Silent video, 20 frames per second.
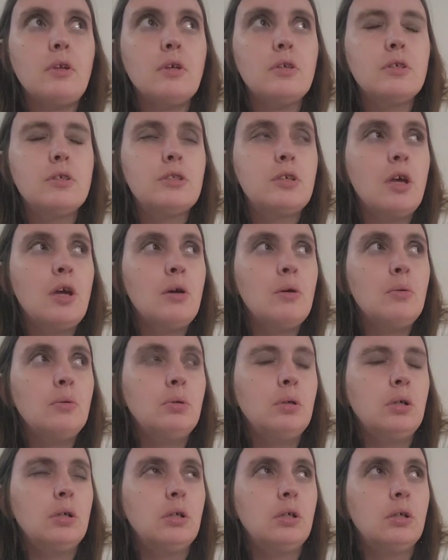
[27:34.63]
So
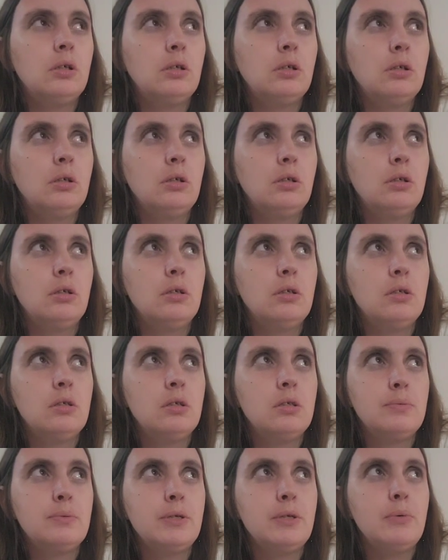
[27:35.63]

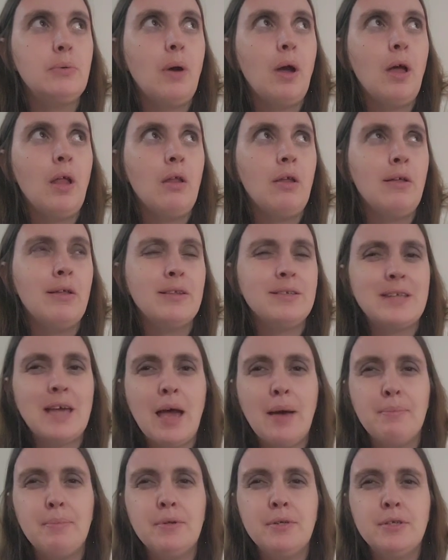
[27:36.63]
there's been quite a lot that's
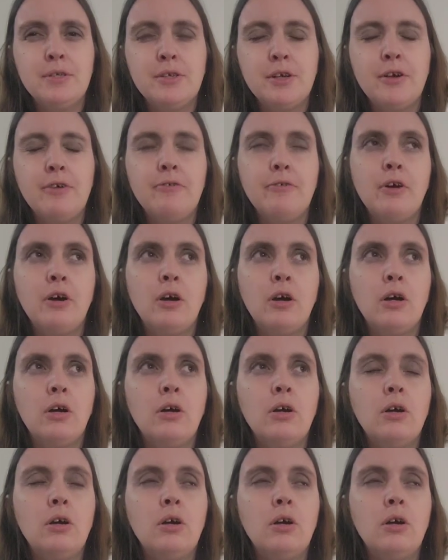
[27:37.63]
happened so far.